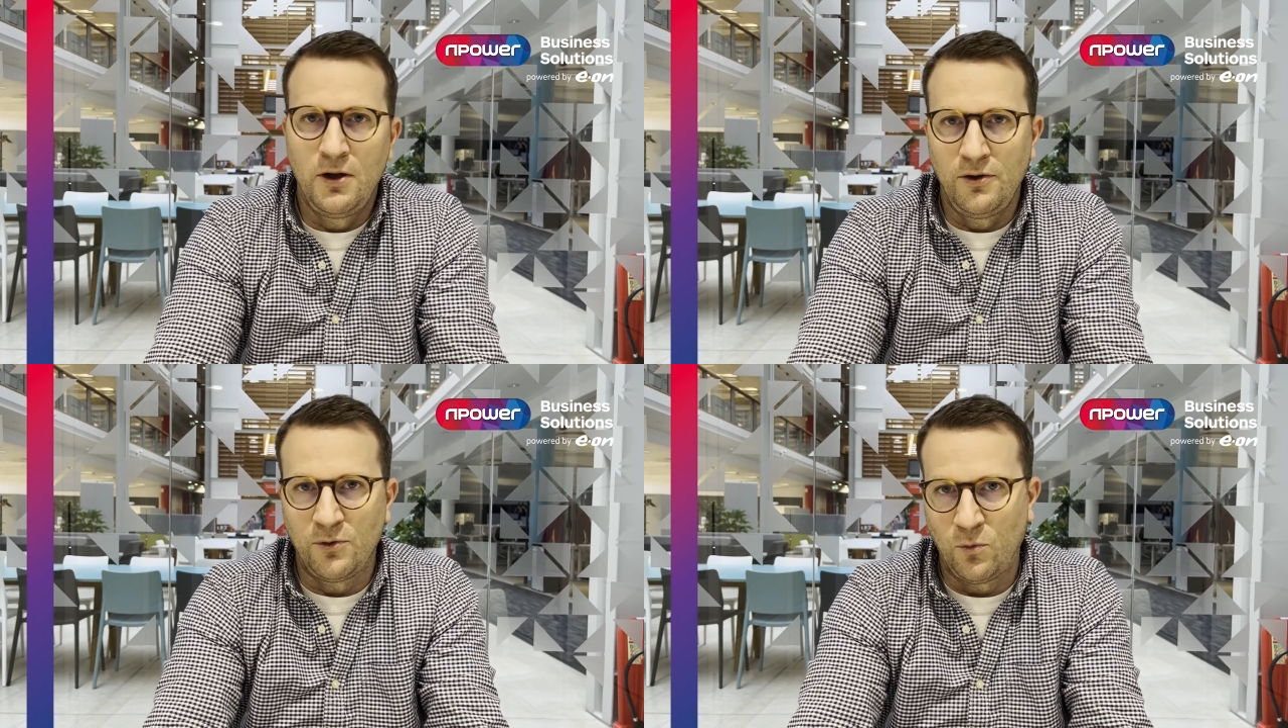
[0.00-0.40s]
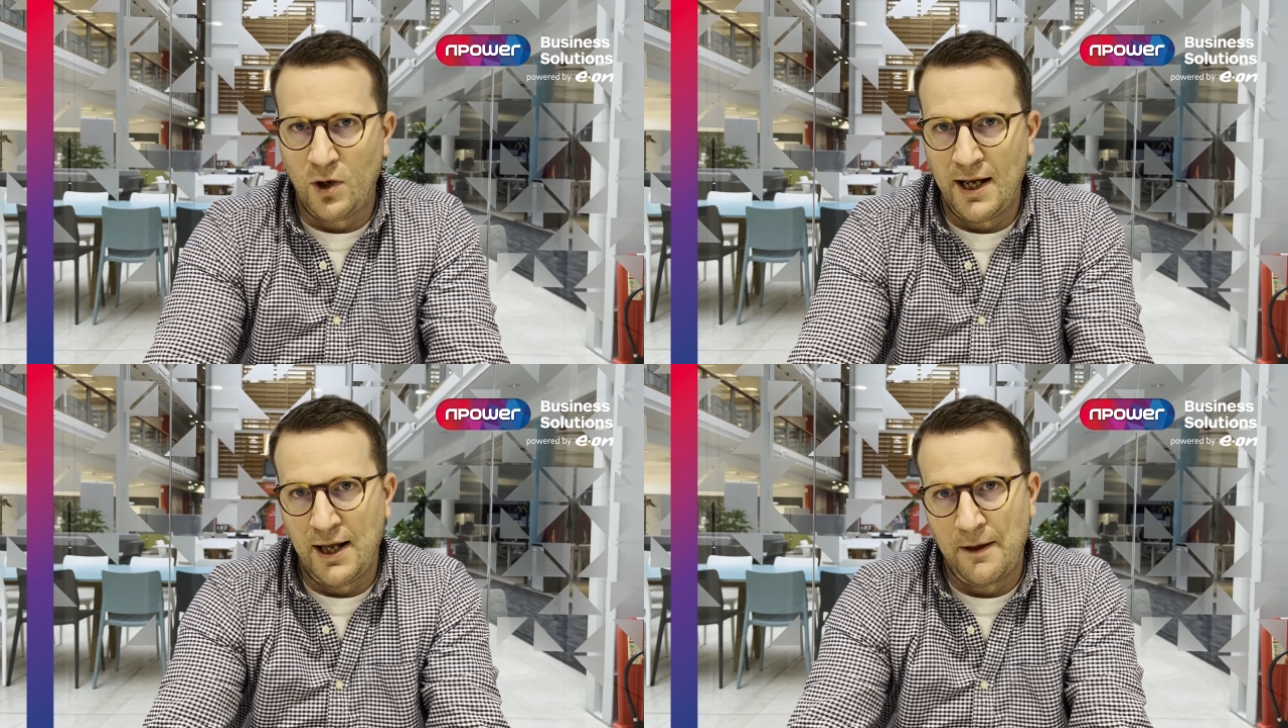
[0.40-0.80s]
than
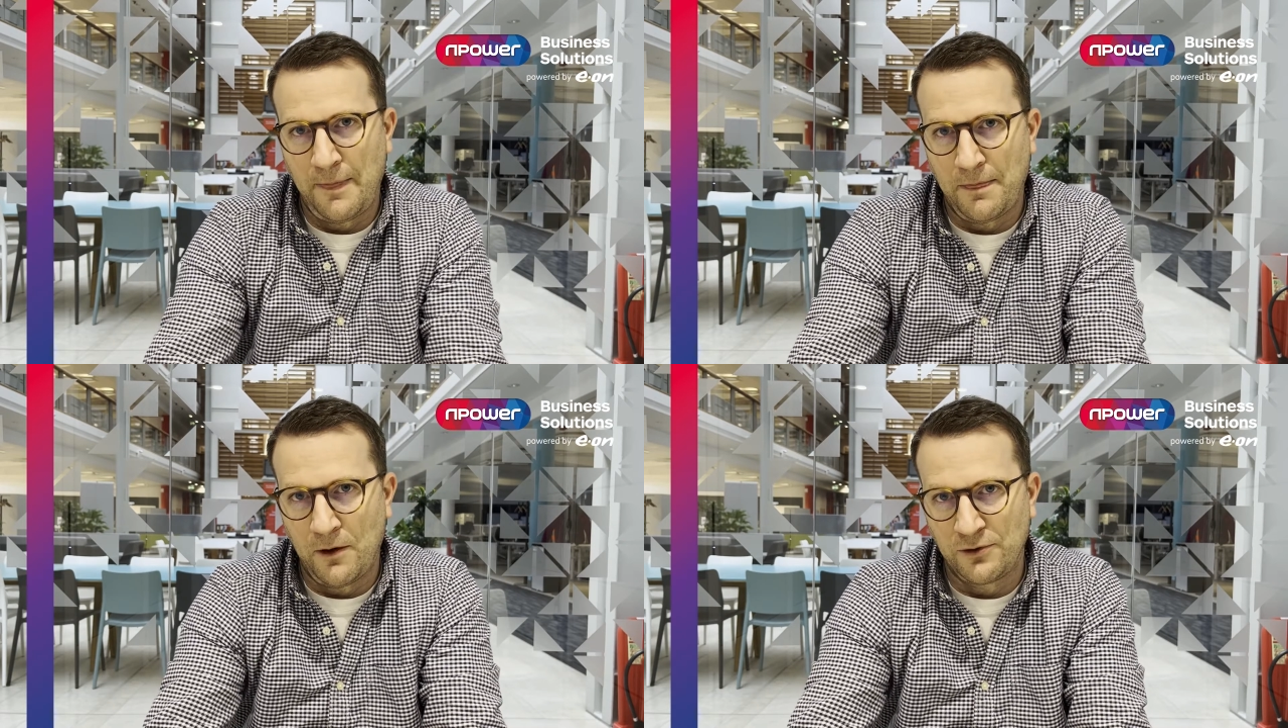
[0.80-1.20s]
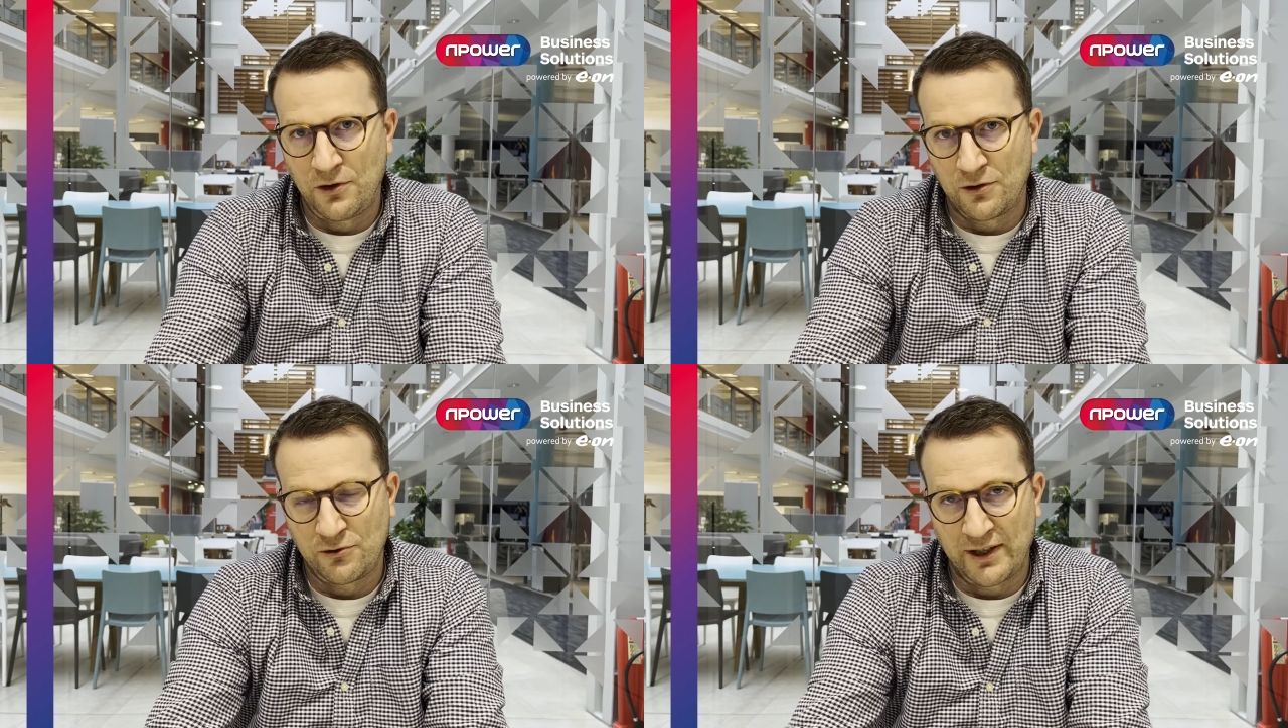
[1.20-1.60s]
where those
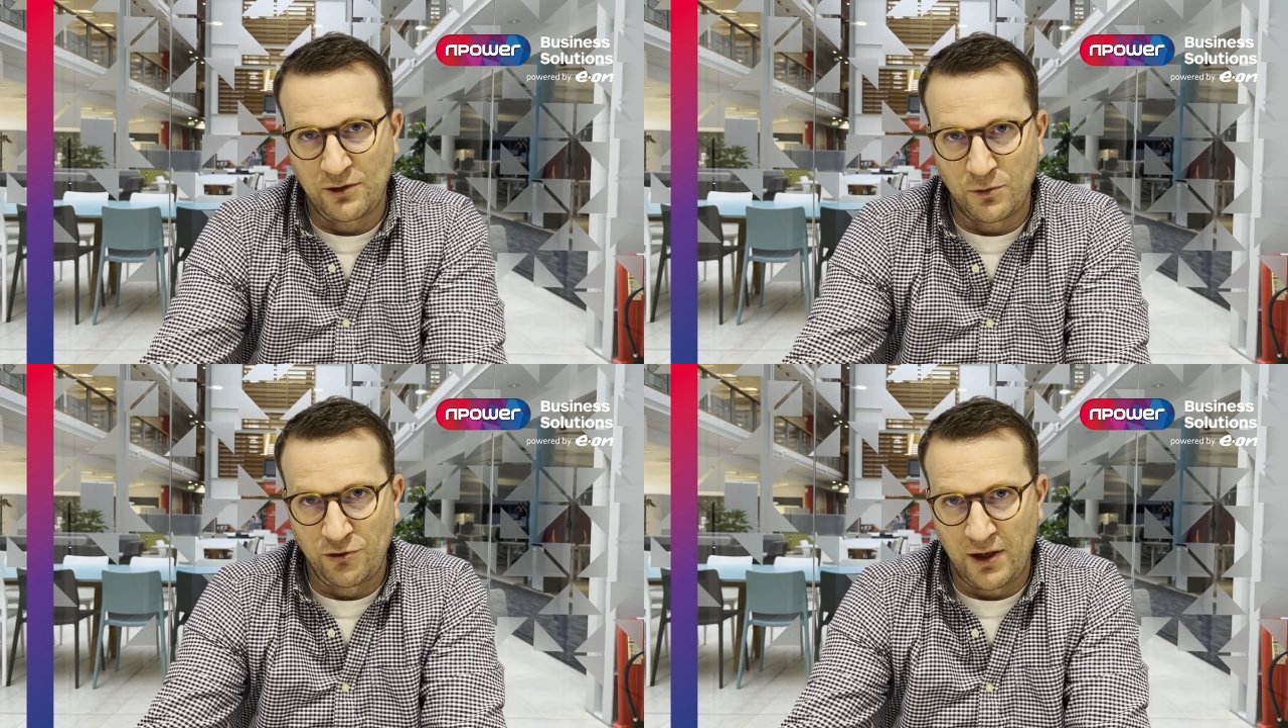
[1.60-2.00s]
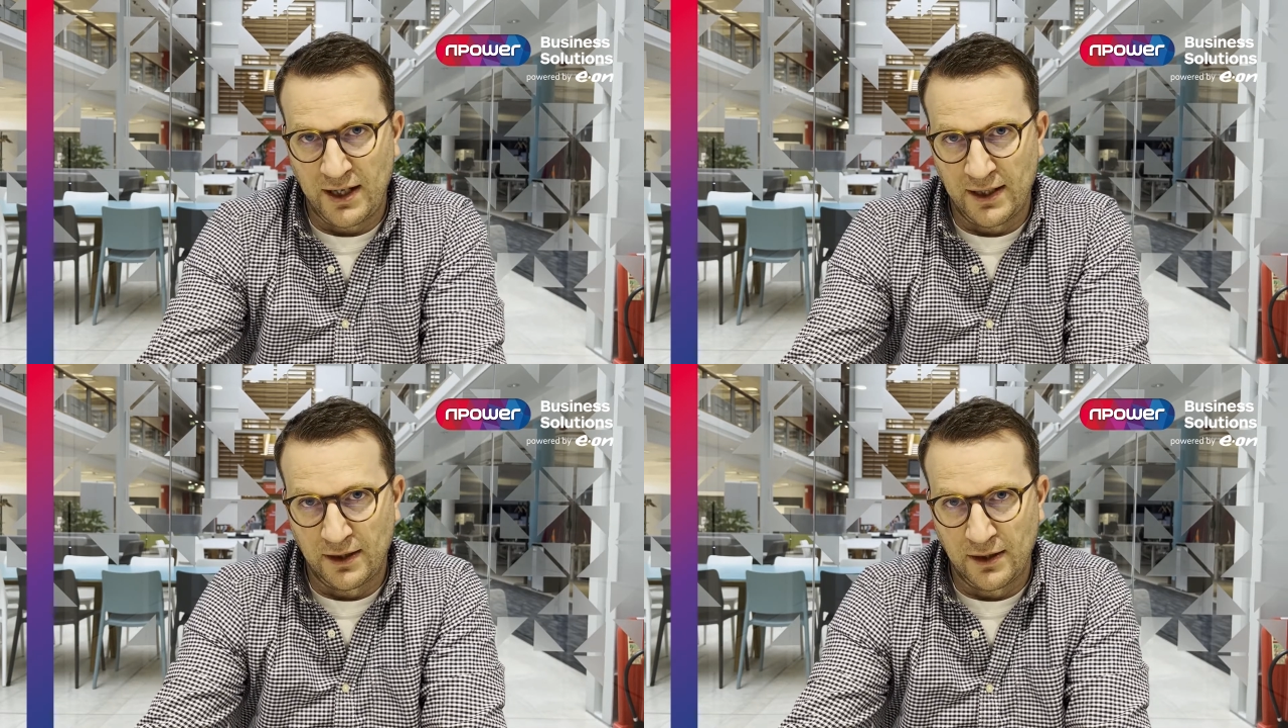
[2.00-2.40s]
contracts were trading